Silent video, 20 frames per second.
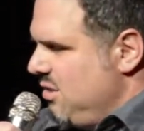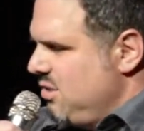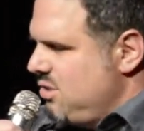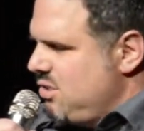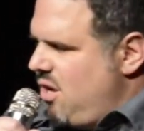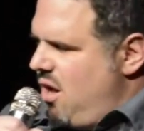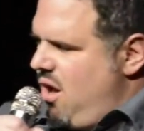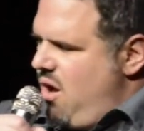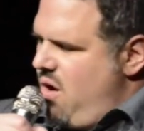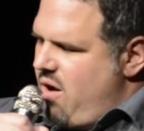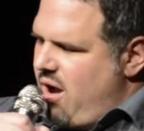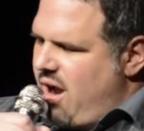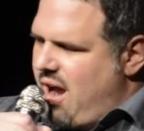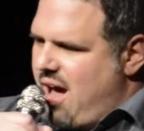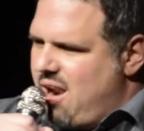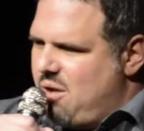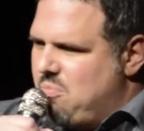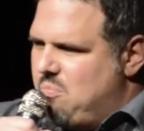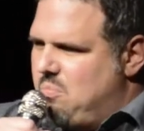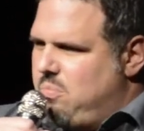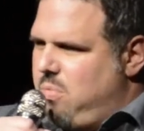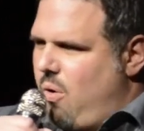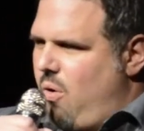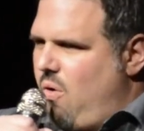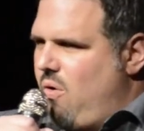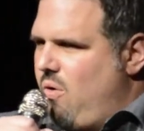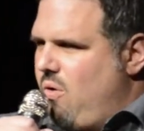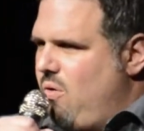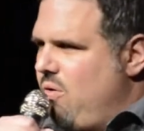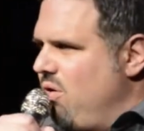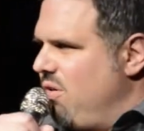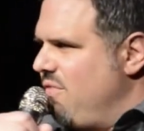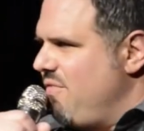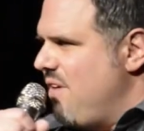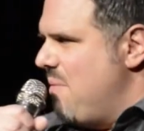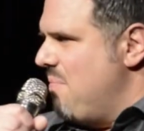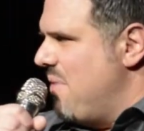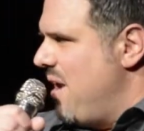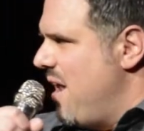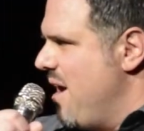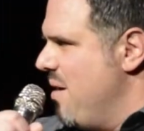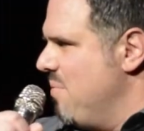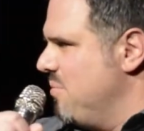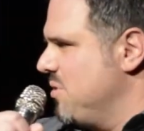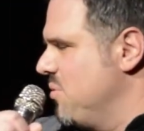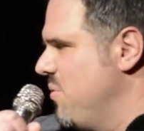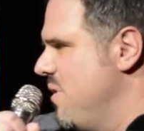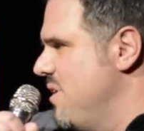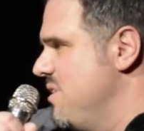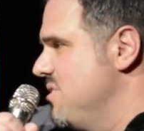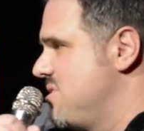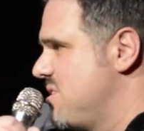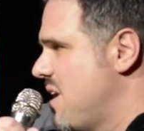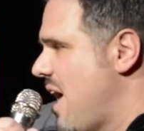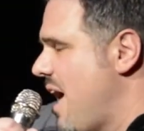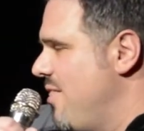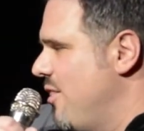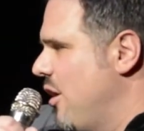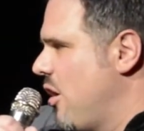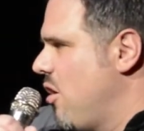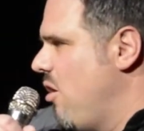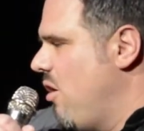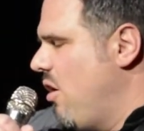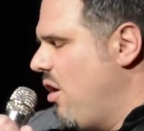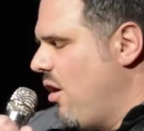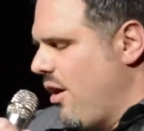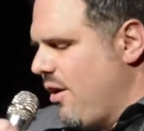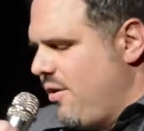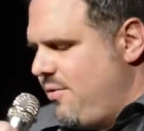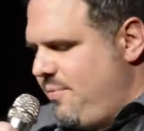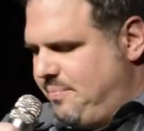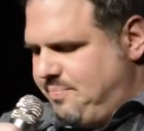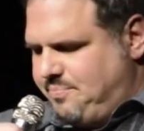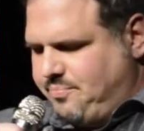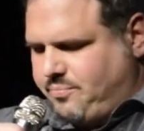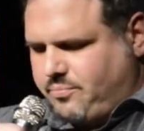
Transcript: So I got a bowl of M&Ms and went and sat in the car.